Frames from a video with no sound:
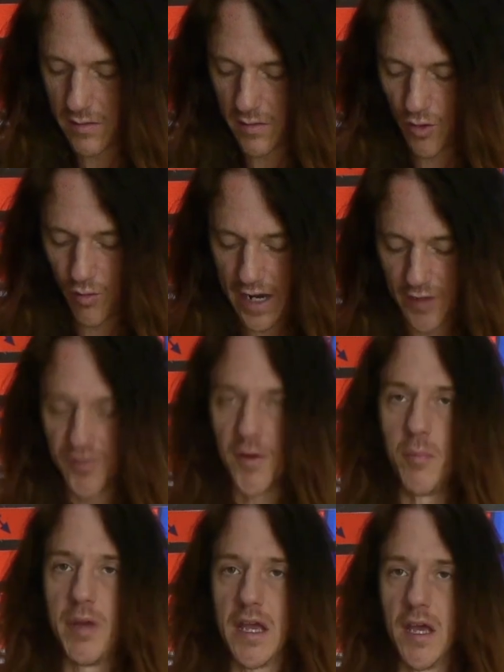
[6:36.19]
grounds from the
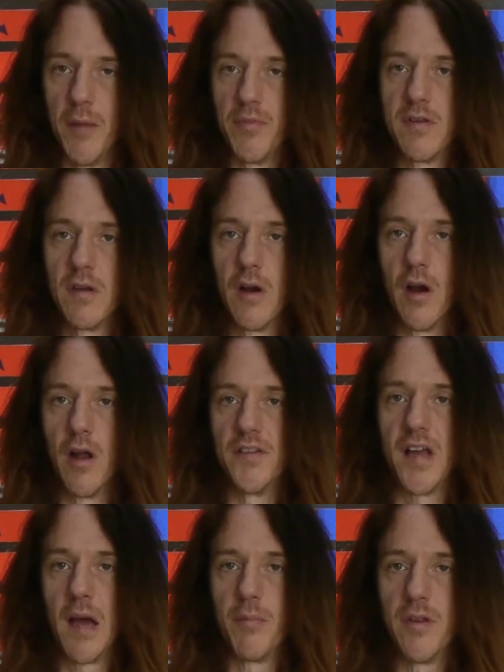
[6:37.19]
pickups are on
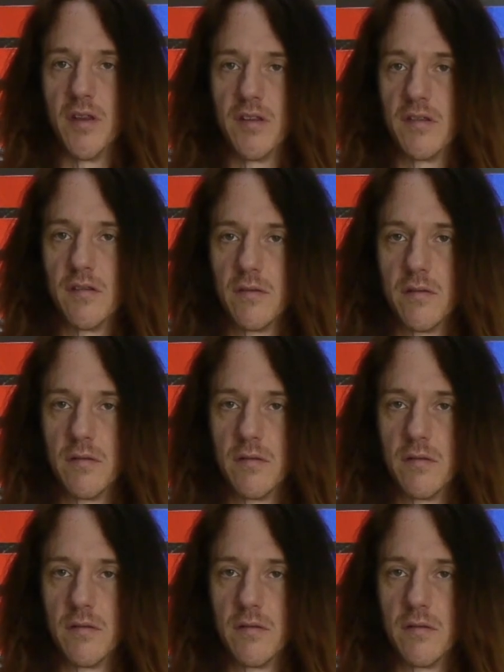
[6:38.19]
top of this